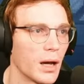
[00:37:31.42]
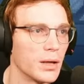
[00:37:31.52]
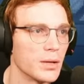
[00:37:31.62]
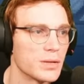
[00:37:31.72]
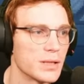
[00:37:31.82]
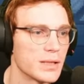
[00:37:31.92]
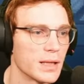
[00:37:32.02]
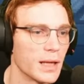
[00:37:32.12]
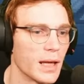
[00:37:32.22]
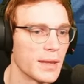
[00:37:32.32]
I know yeah. she's
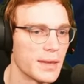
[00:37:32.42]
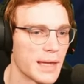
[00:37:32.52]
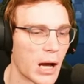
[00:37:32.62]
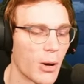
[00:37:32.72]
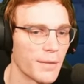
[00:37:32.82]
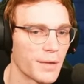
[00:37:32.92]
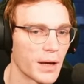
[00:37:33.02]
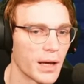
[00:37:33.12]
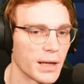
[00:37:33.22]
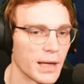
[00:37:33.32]
in there. Now I think
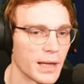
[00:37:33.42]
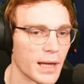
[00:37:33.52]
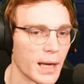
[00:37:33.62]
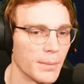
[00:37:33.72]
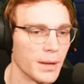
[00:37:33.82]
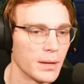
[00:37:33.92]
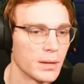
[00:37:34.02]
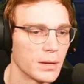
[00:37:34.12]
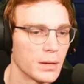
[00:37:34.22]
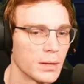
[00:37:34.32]
I can get the hammer.
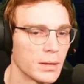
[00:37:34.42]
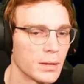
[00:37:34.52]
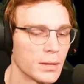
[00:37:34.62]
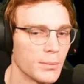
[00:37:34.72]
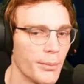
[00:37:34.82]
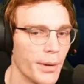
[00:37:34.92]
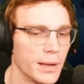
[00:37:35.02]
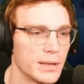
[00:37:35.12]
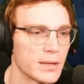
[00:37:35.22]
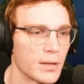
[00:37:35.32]
I
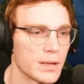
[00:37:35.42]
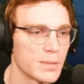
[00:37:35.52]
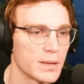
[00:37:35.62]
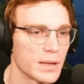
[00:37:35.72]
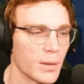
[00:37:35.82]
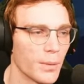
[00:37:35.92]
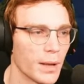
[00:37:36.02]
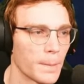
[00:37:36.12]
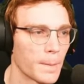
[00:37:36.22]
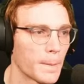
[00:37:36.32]
need to go this way to get away.
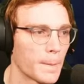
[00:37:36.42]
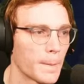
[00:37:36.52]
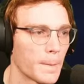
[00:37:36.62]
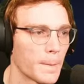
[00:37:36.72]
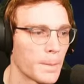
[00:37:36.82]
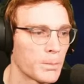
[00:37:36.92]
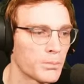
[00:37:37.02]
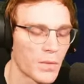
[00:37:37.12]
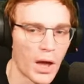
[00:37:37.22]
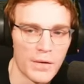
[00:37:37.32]
Yeah.
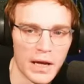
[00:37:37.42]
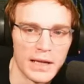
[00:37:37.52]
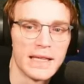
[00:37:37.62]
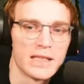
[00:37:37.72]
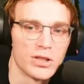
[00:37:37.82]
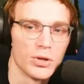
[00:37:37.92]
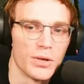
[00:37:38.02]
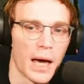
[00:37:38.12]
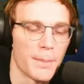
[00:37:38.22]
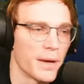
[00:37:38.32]
I think I need to do You're
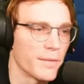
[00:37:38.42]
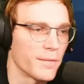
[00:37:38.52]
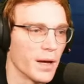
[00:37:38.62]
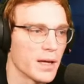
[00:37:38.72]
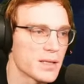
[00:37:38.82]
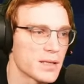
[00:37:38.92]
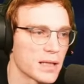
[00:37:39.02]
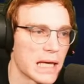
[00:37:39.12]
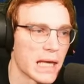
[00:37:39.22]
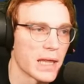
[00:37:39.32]
that bit first to
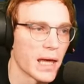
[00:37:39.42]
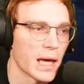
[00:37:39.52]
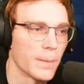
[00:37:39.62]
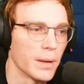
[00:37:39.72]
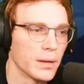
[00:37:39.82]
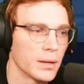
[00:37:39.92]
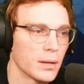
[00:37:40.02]
get the hammer.